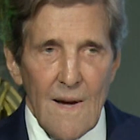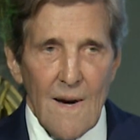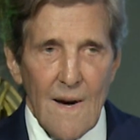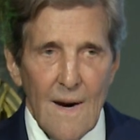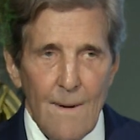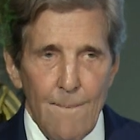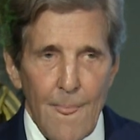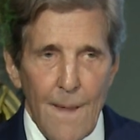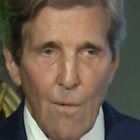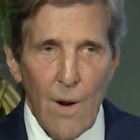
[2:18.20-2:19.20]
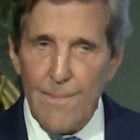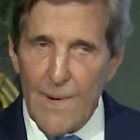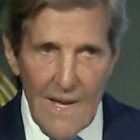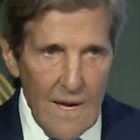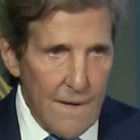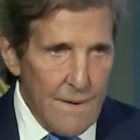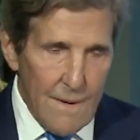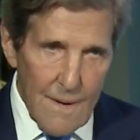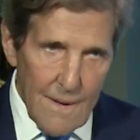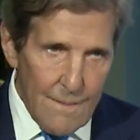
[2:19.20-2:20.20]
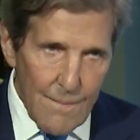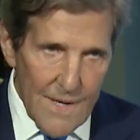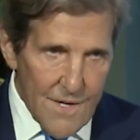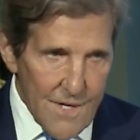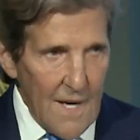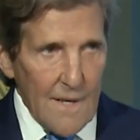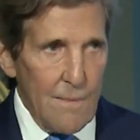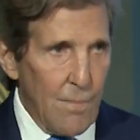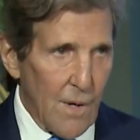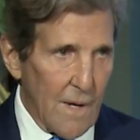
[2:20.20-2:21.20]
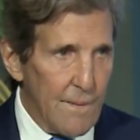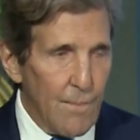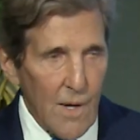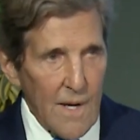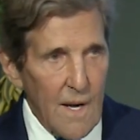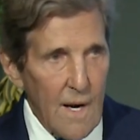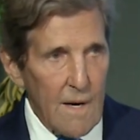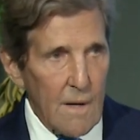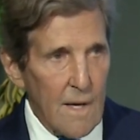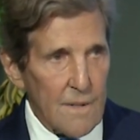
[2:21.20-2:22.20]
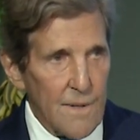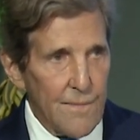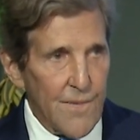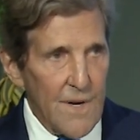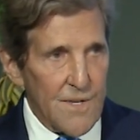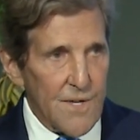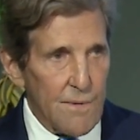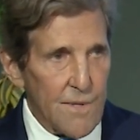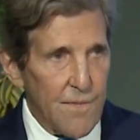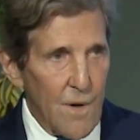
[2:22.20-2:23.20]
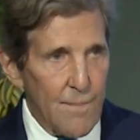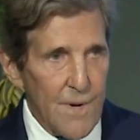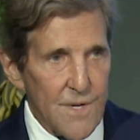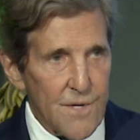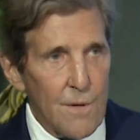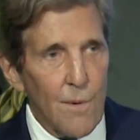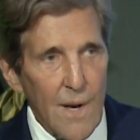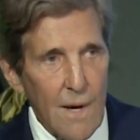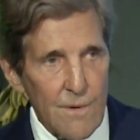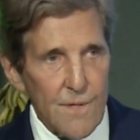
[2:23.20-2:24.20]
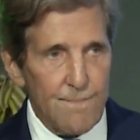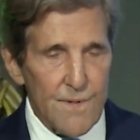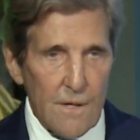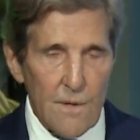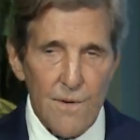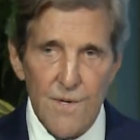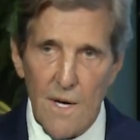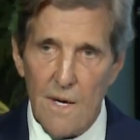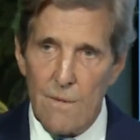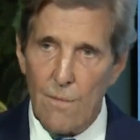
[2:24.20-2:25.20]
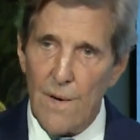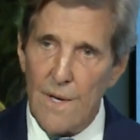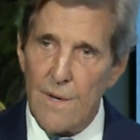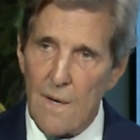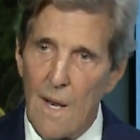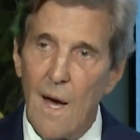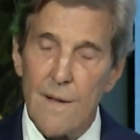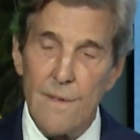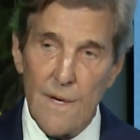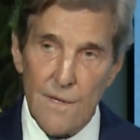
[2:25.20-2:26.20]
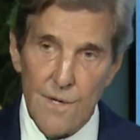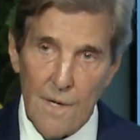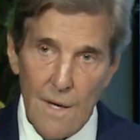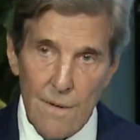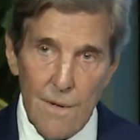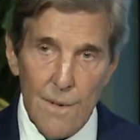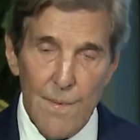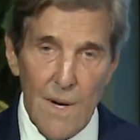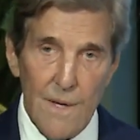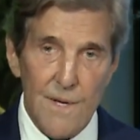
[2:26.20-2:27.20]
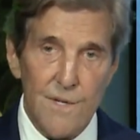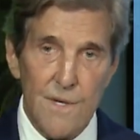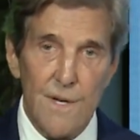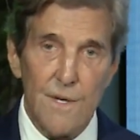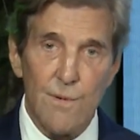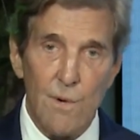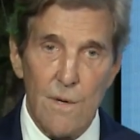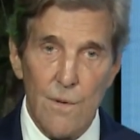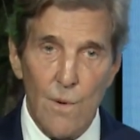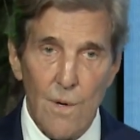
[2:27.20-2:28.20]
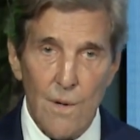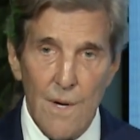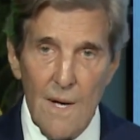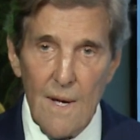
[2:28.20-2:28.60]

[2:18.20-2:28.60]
Uh, I want to begin by just thanking Borge. Borge and I are long-term friends. He was foreign minister when I was Secretary of State, and we did a lot of things together on the Middle East and elsewhere in the world.